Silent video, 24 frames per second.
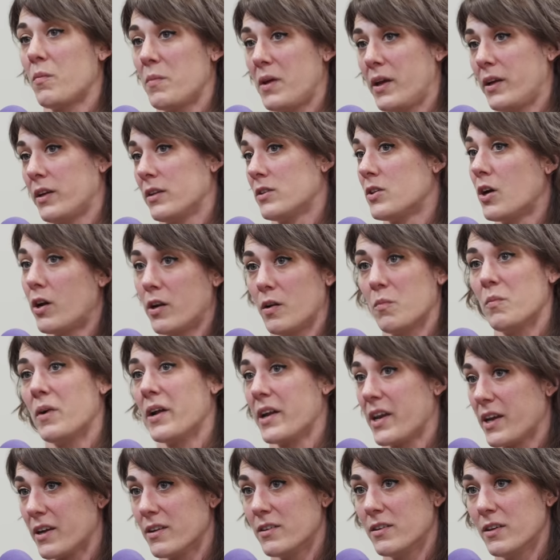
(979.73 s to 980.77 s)
to make a ton of
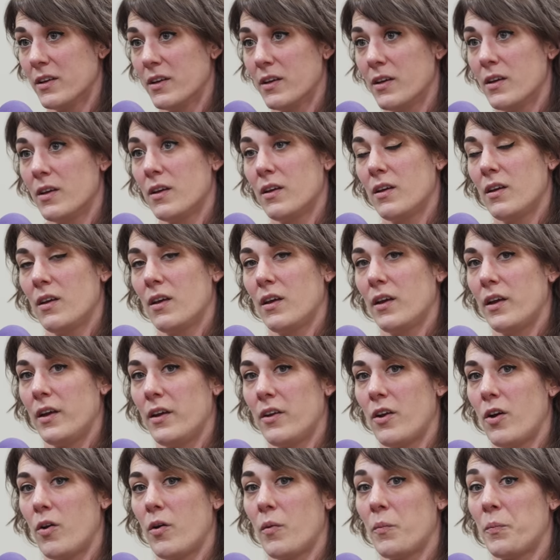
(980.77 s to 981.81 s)
money, you
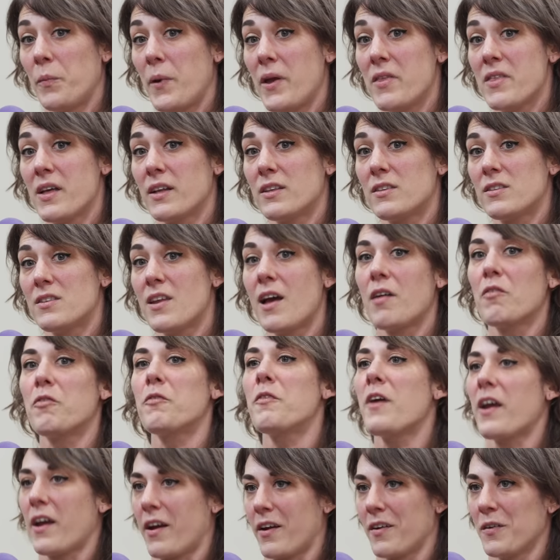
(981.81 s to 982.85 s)
know, and that's not
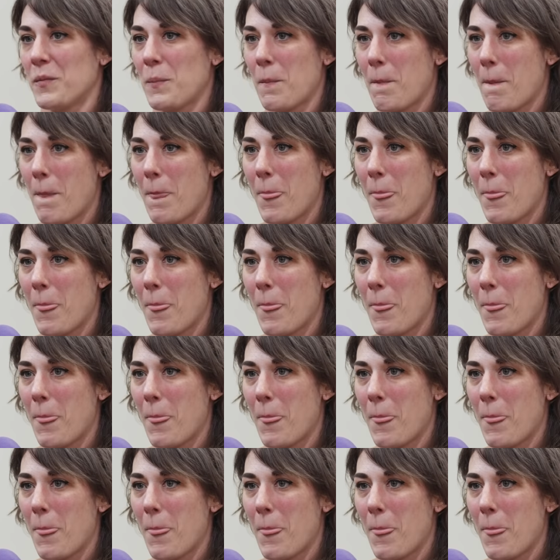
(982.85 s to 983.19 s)
fair.